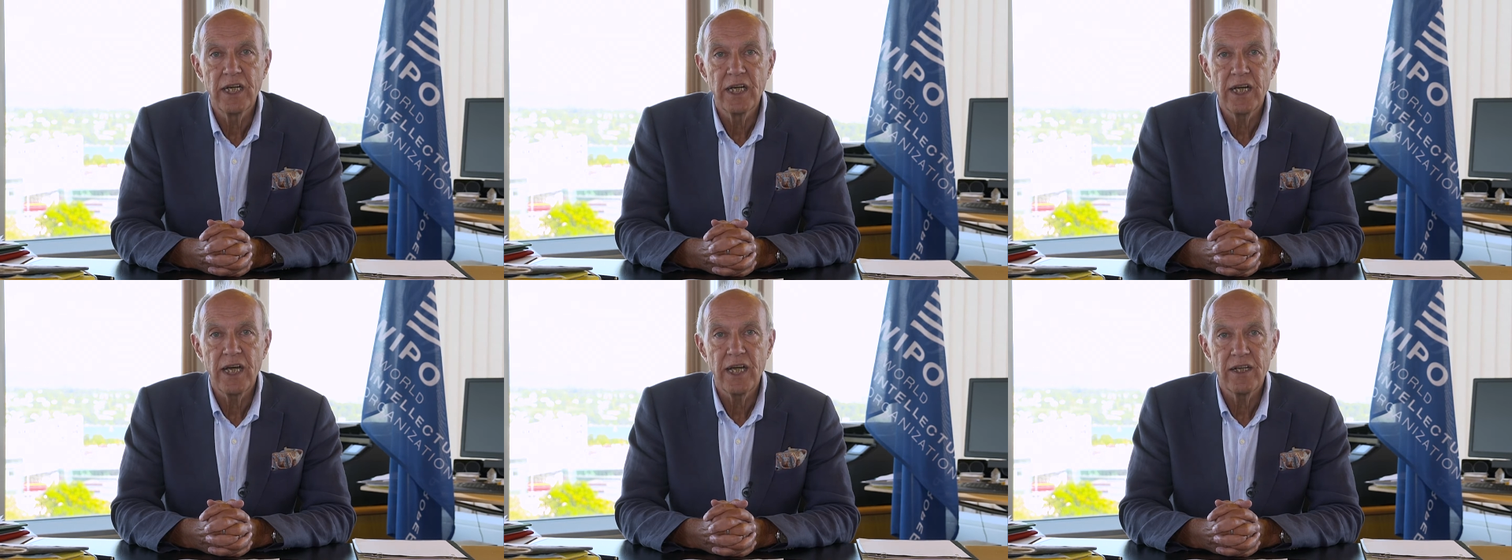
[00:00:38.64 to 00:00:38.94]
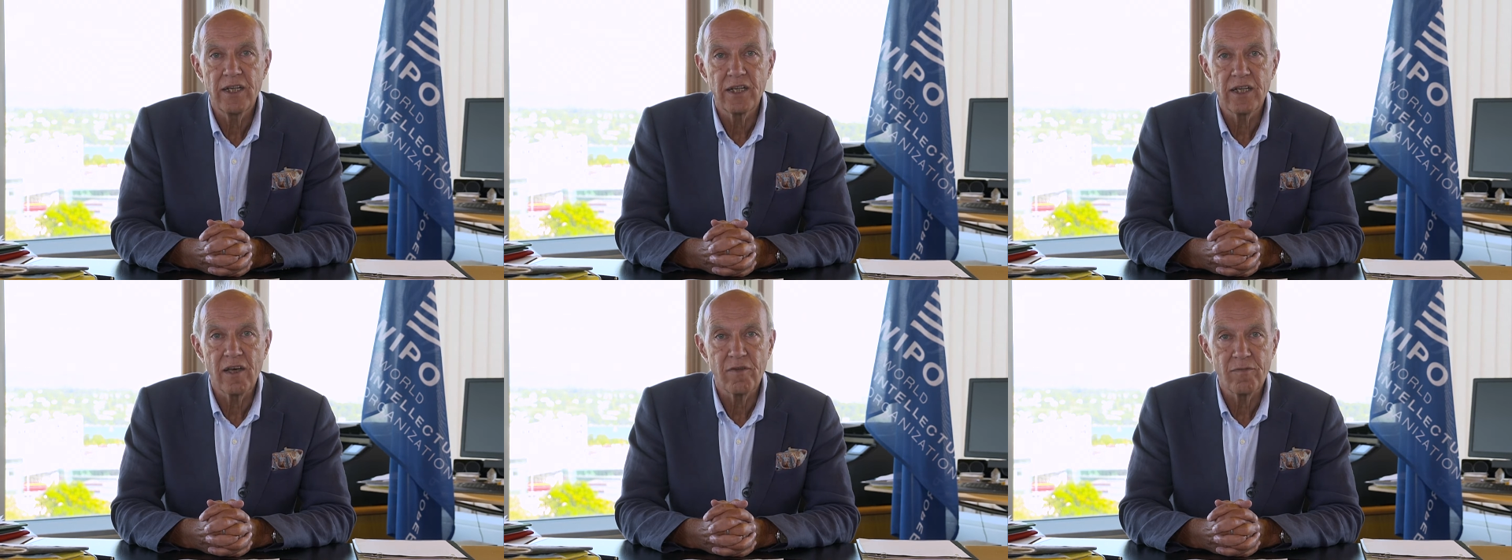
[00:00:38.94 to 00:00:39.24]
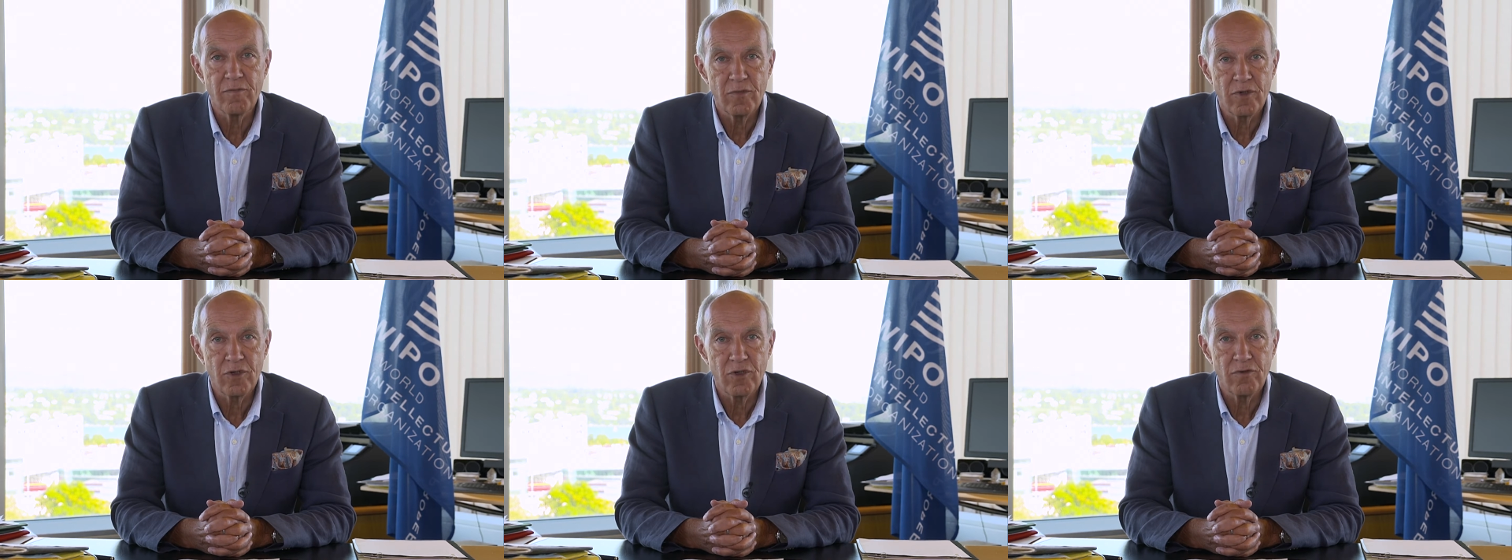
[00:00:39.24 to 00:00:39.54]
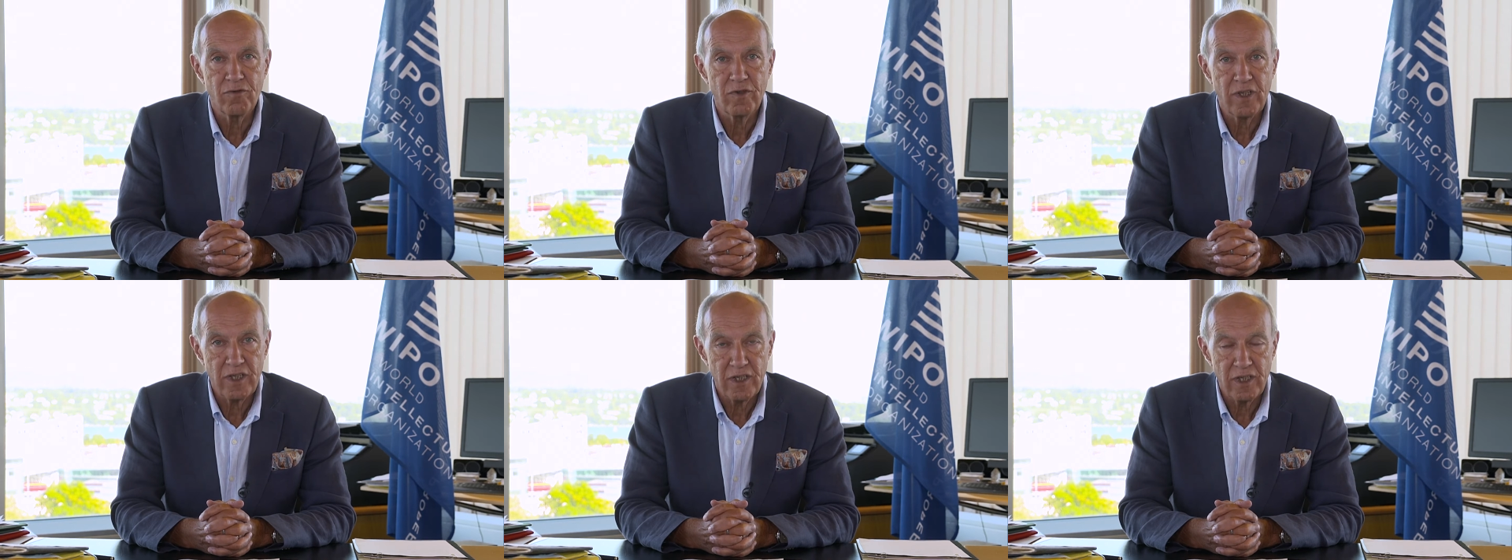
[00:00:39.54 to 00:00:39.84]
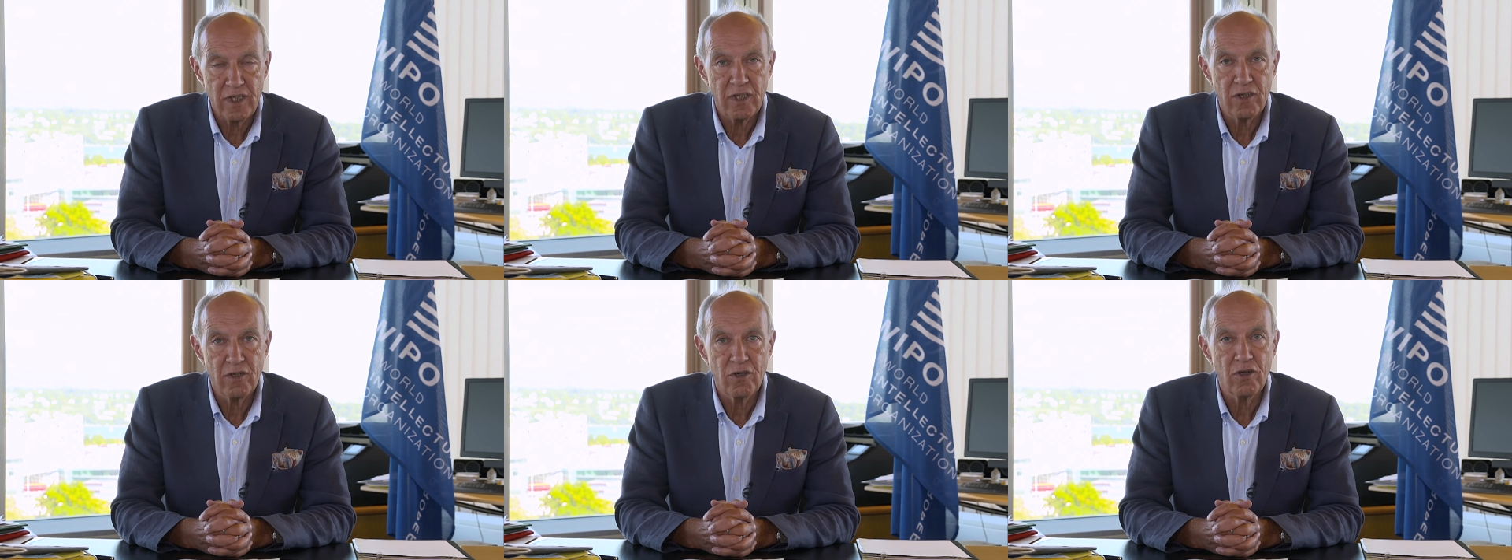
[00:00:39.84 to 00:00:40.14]
and the government of
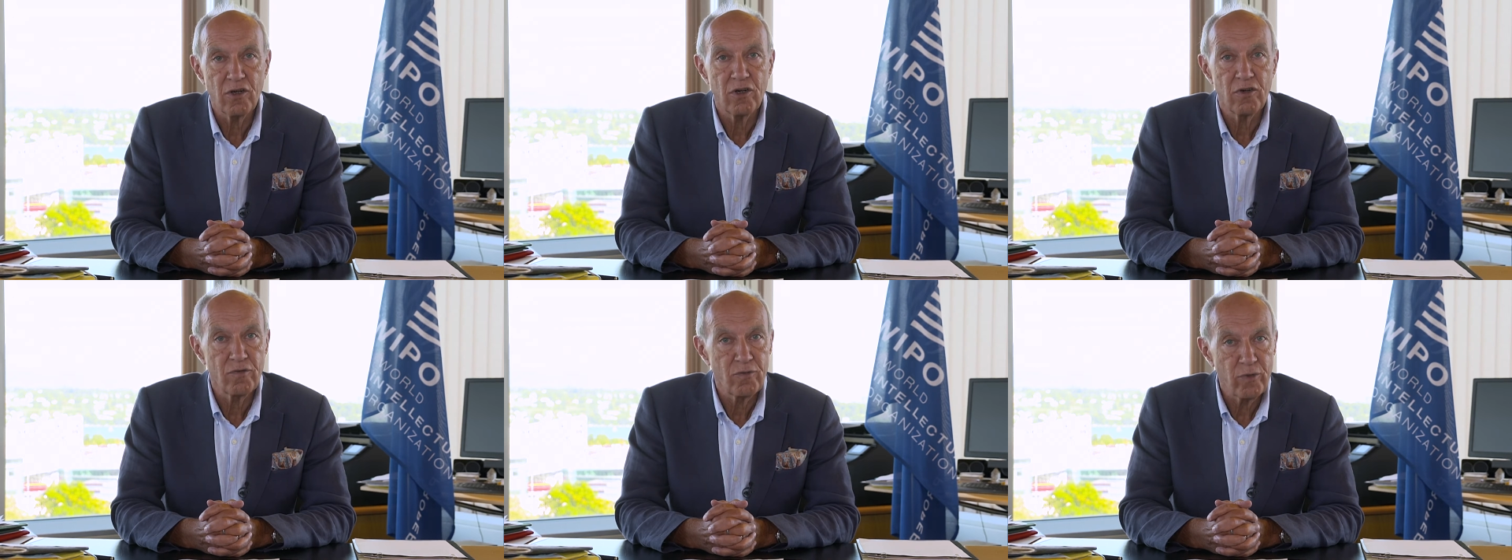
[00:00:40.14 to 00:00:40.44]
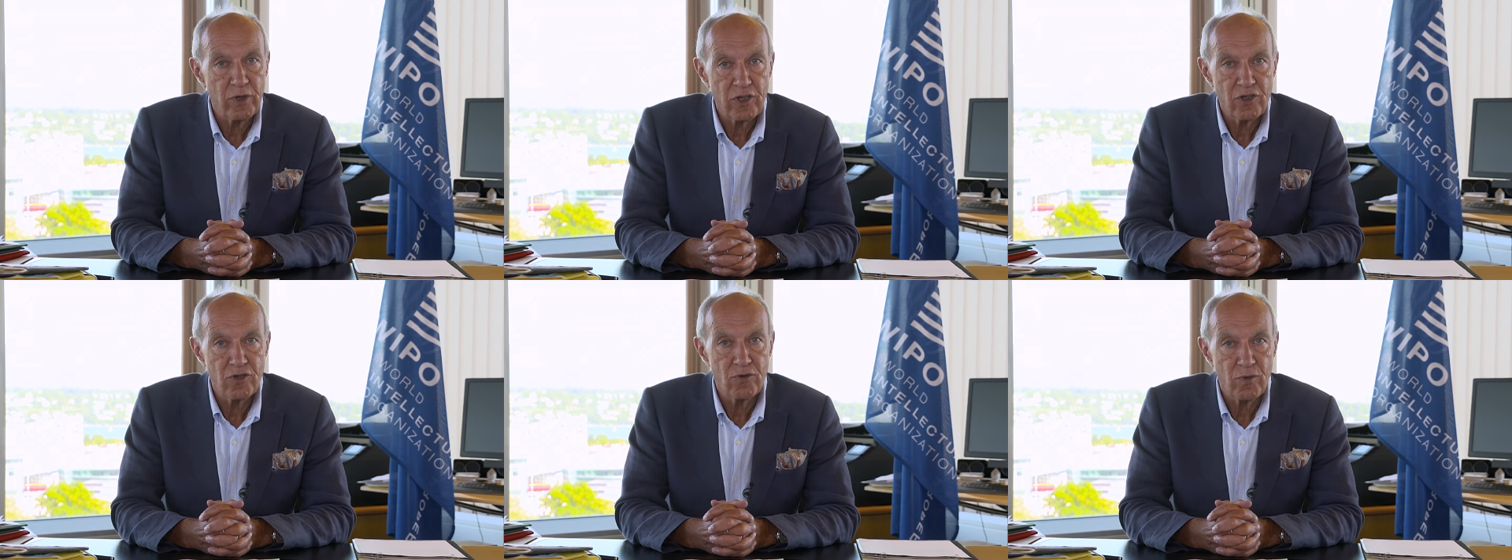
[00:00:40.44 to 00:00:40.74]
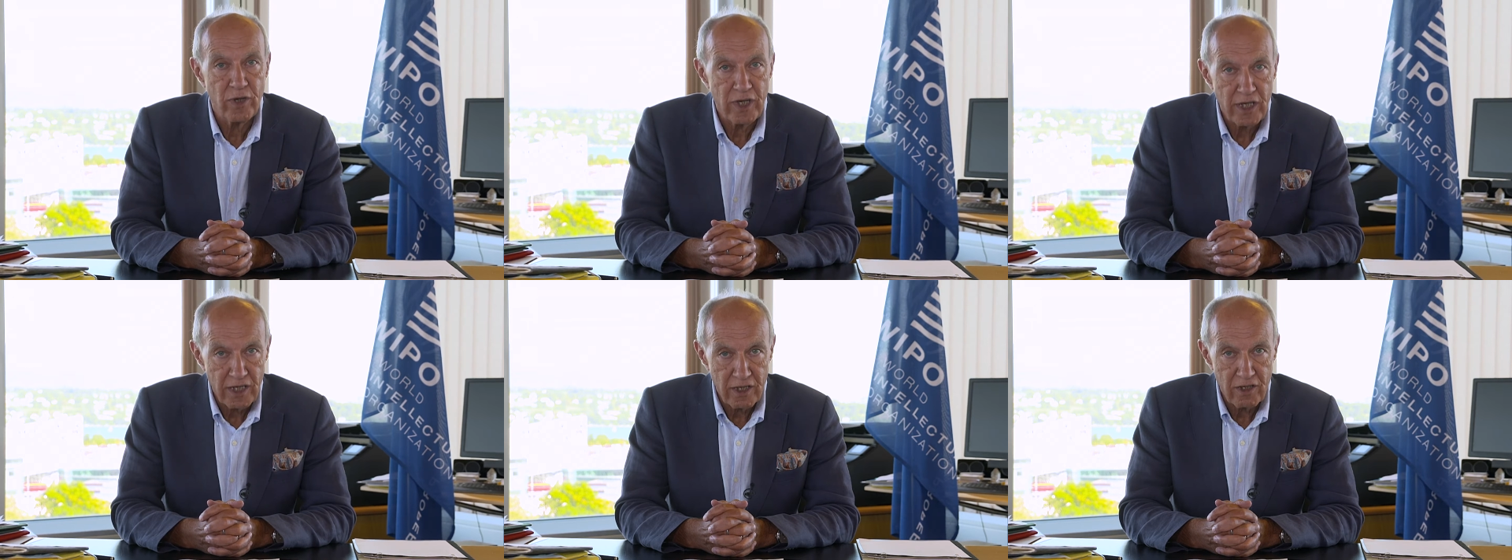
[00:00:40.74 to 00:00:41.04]
India, of which we